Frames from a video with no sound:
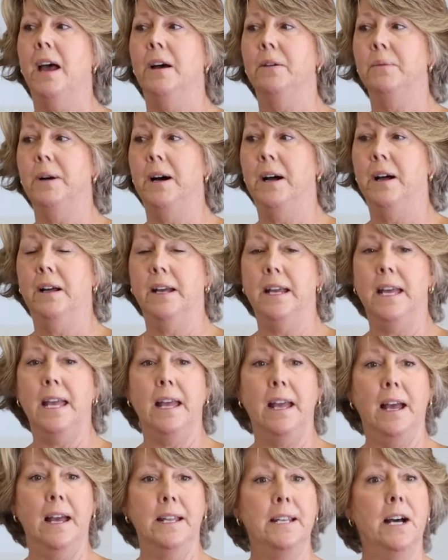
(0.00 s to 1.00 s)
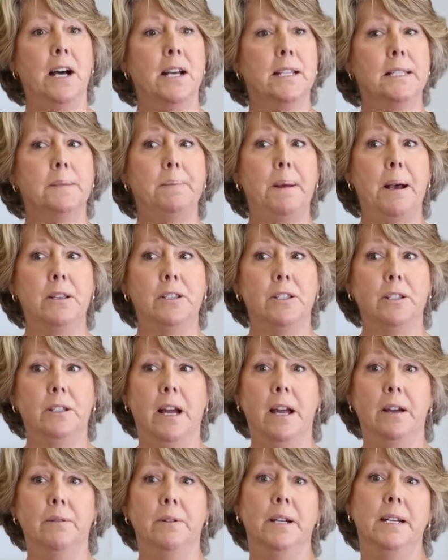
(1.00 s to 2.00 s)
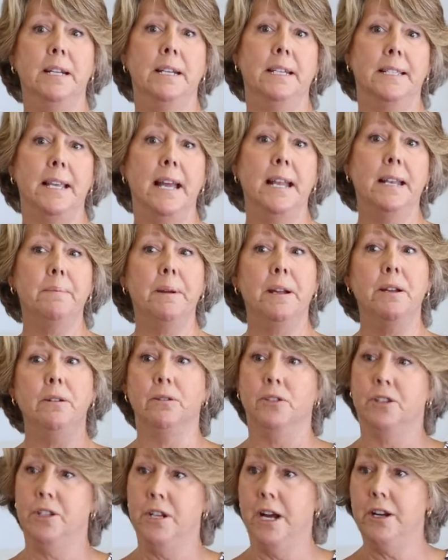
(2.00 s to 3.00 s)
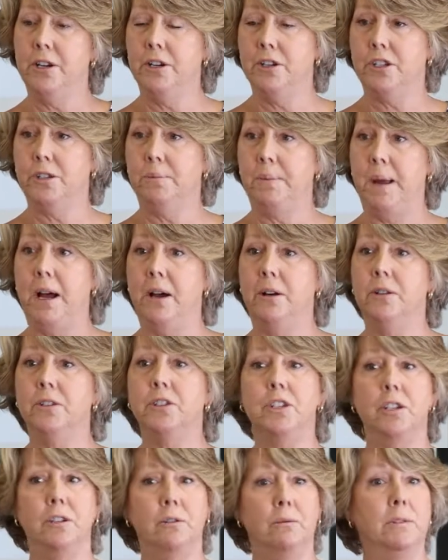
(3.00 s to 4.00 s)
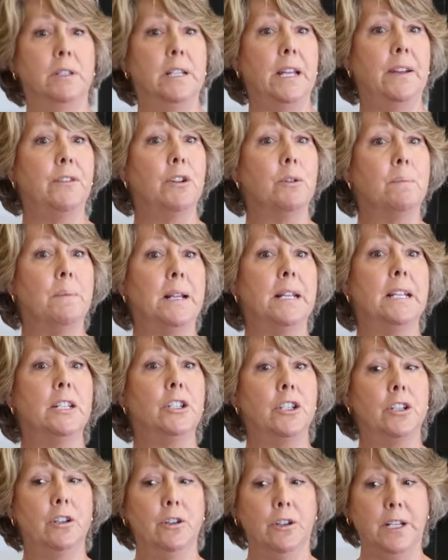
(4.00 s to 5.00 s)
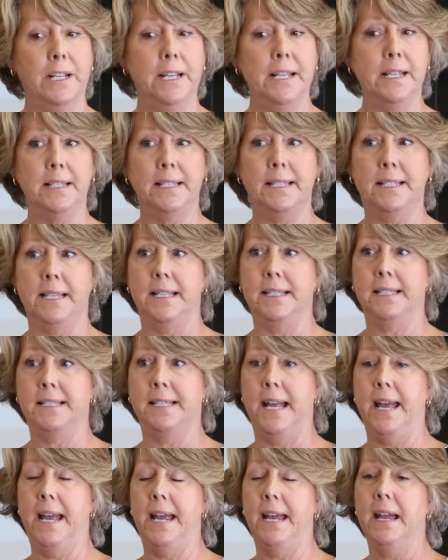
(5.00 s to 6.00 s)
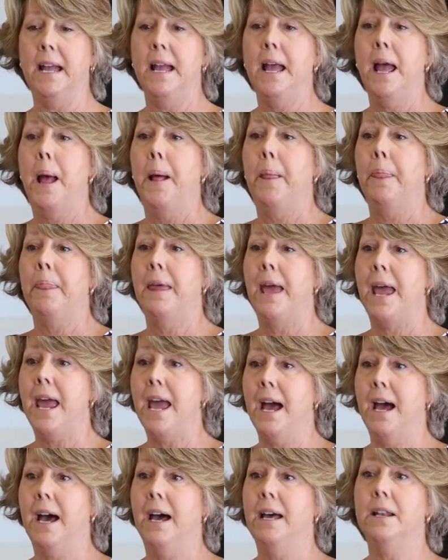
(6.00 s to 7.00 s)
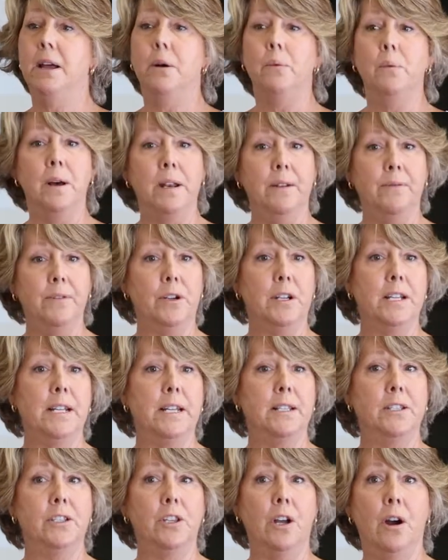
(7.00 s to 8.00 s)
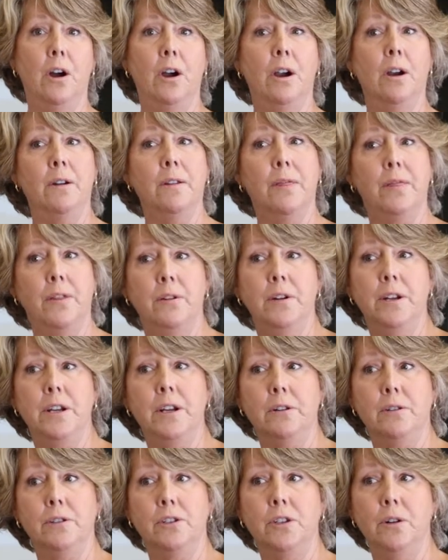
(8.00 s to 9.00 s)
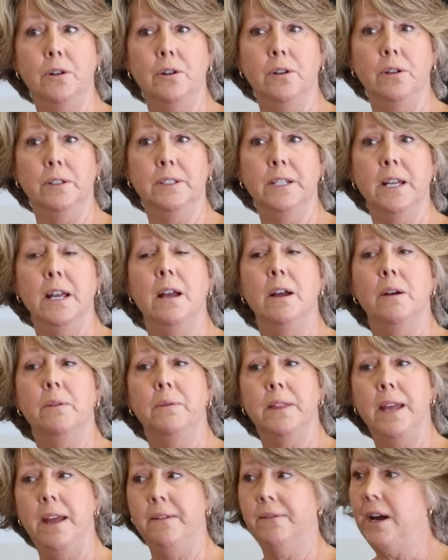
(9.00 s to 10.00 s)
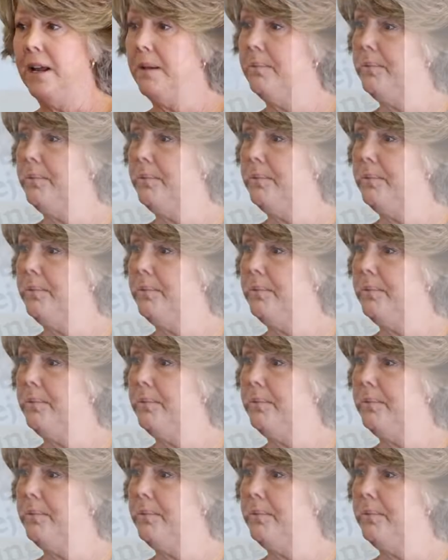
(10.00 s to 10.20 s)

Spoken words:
Well, a non-spousal IRA is anybody who's not your spouse. You leave your money to your kids, let's say. And what if your kids are 30 years old? They've got to